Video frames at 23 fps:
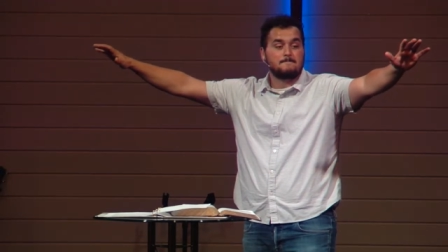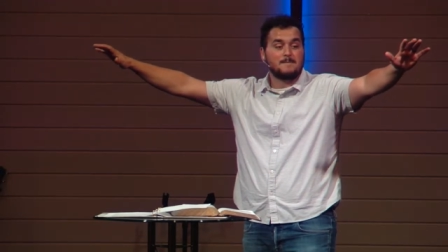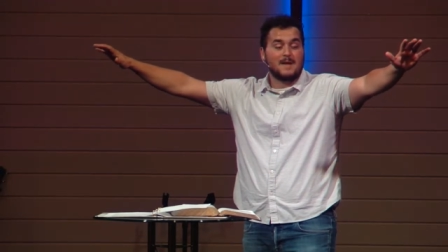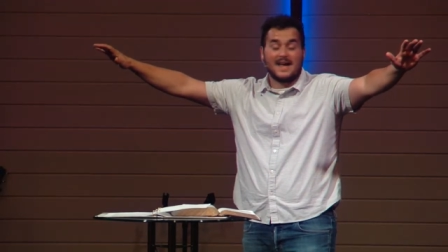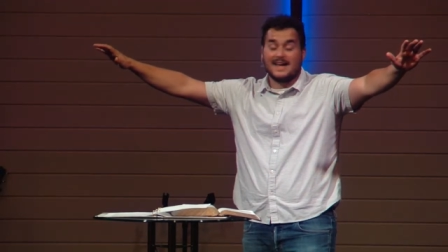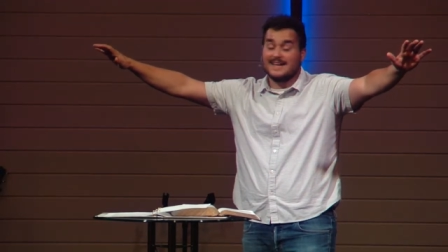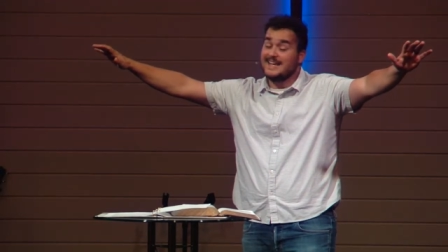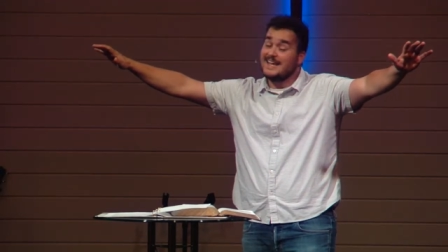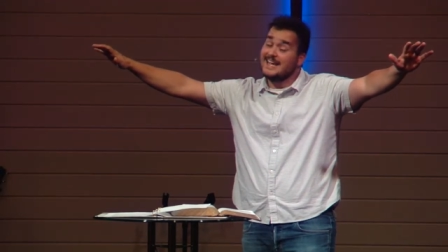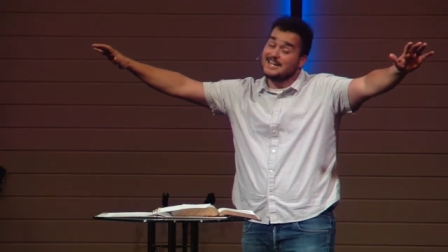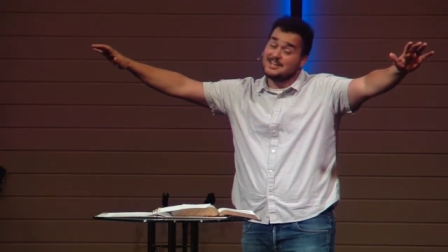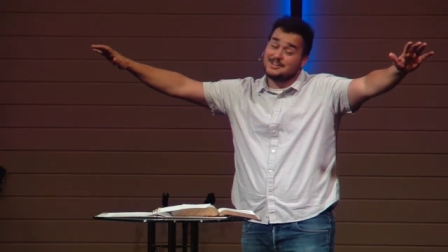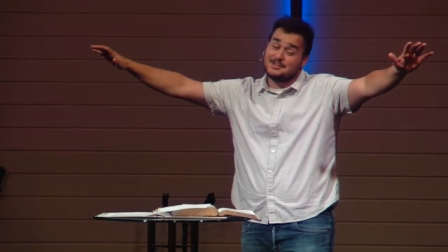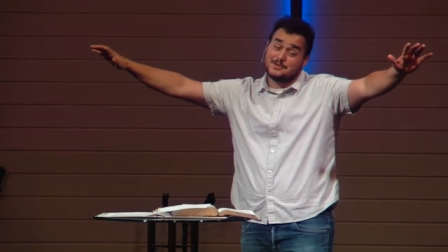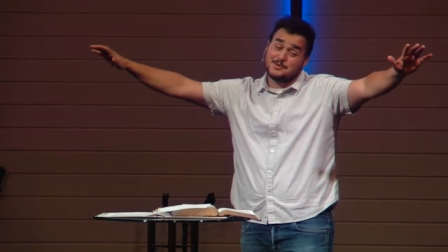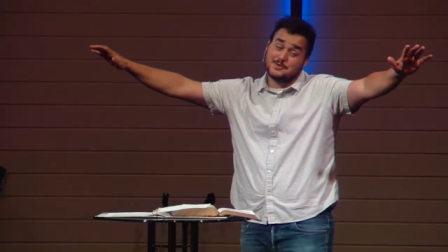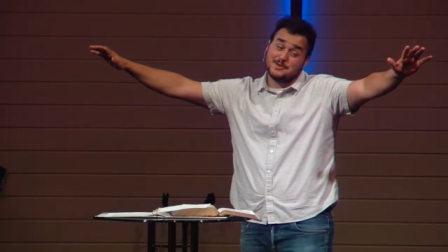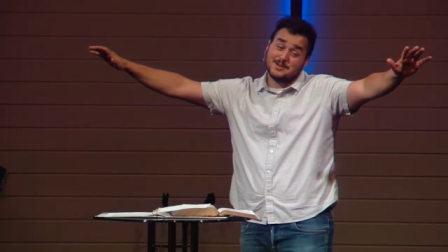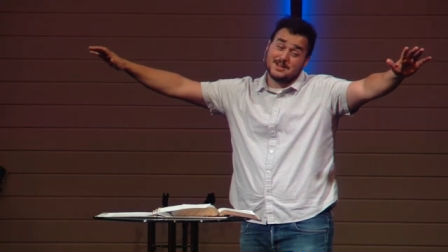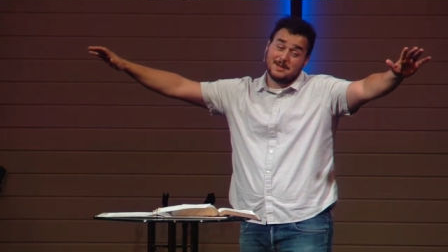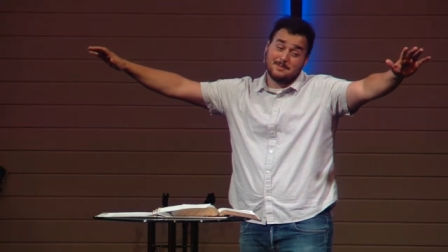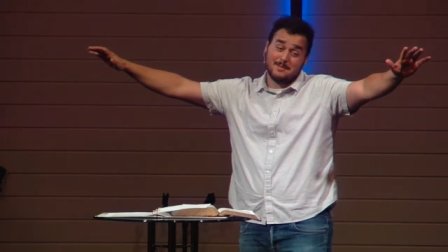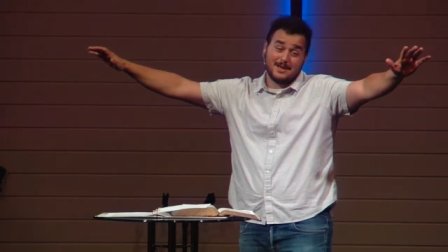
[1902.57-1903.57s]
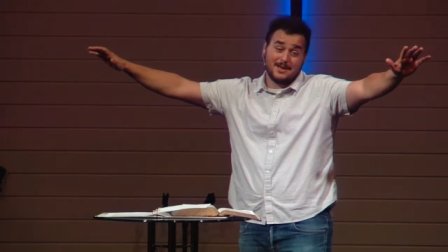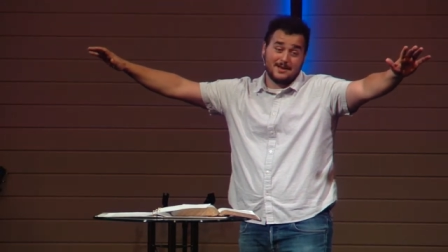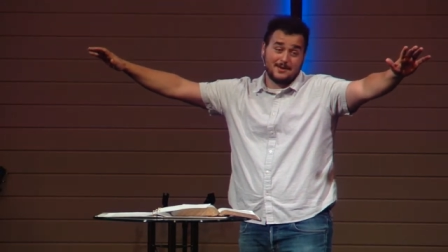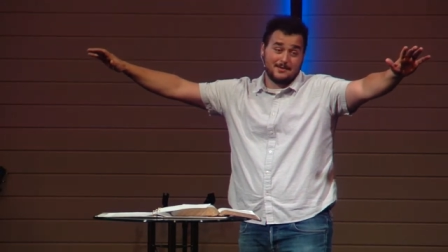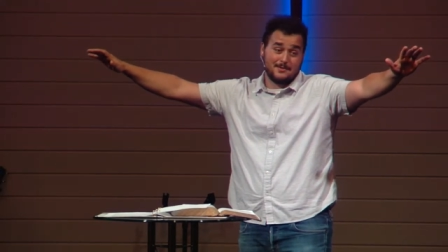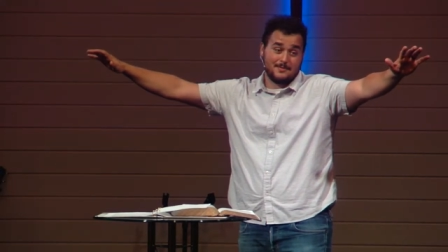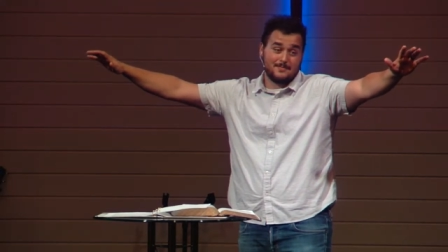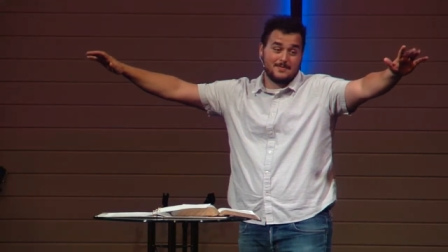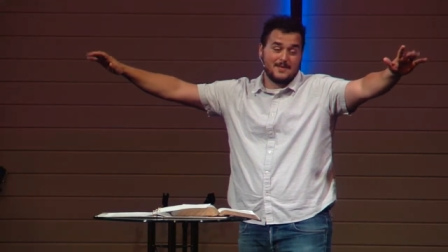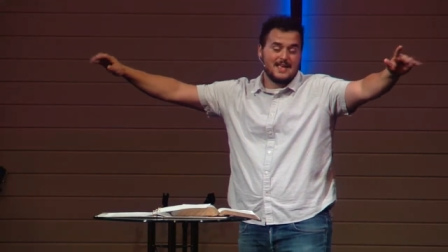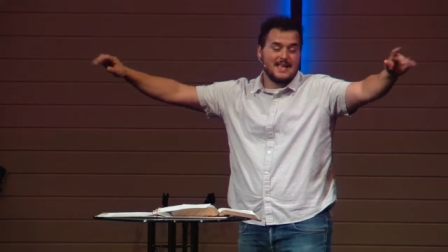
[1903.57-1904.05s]
I can't do it on my
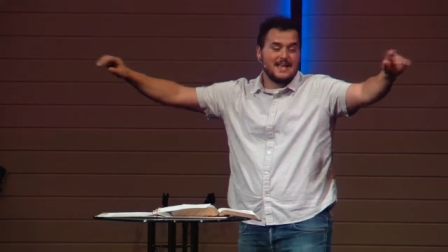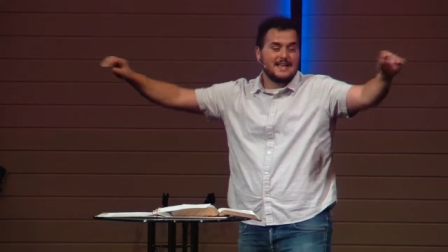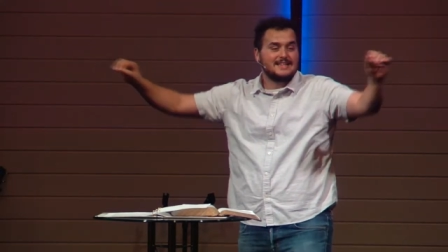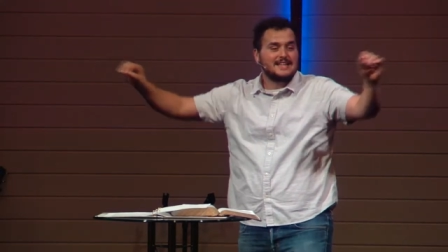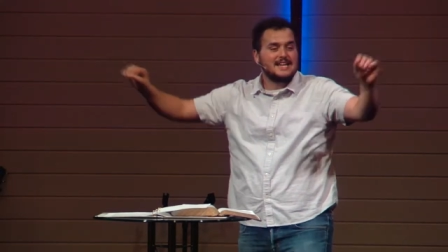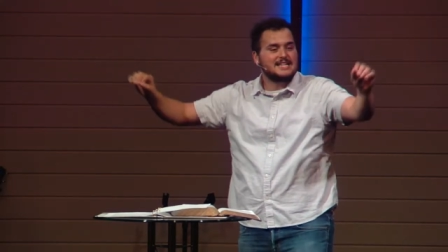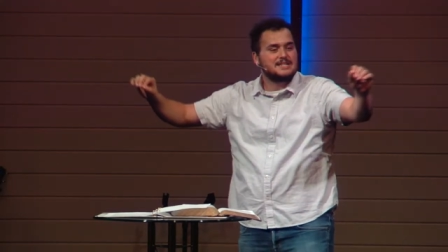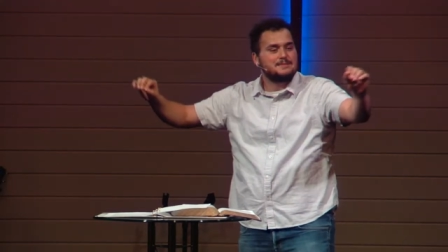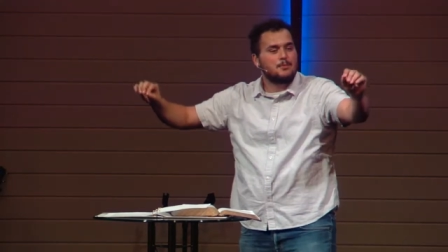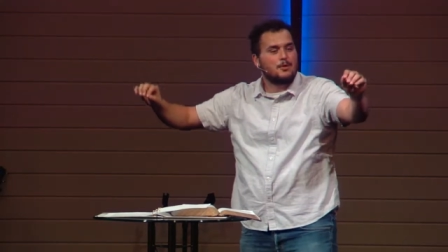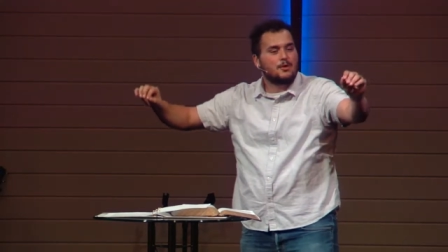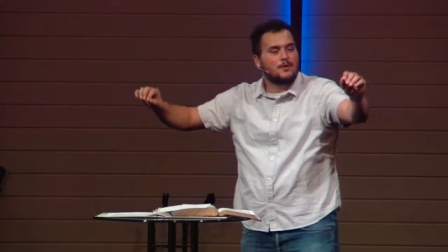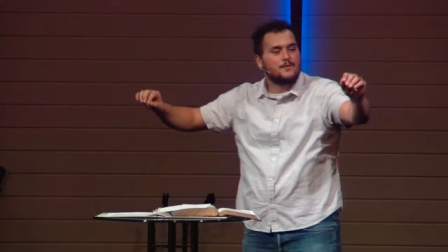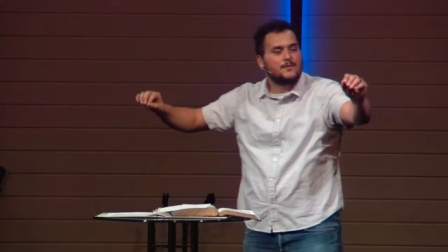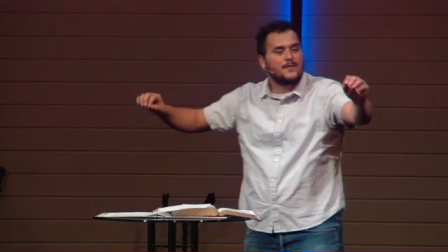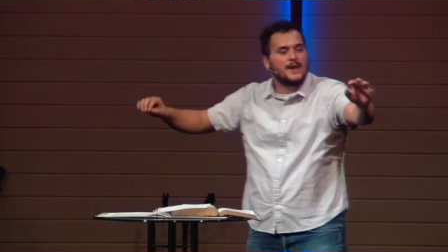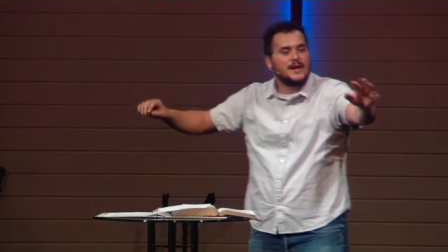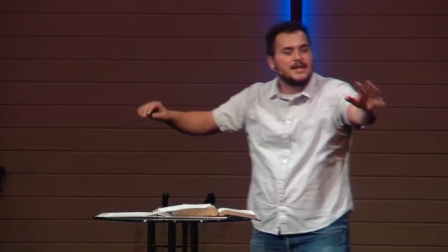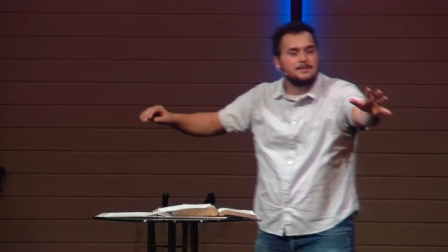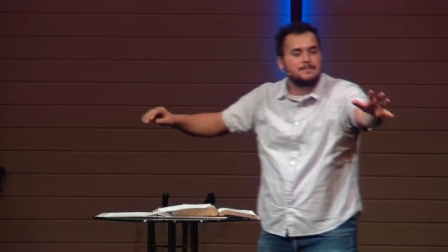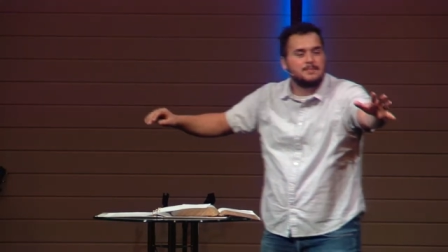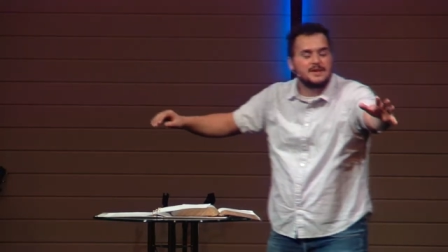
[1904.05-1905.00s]
own. It takes more faith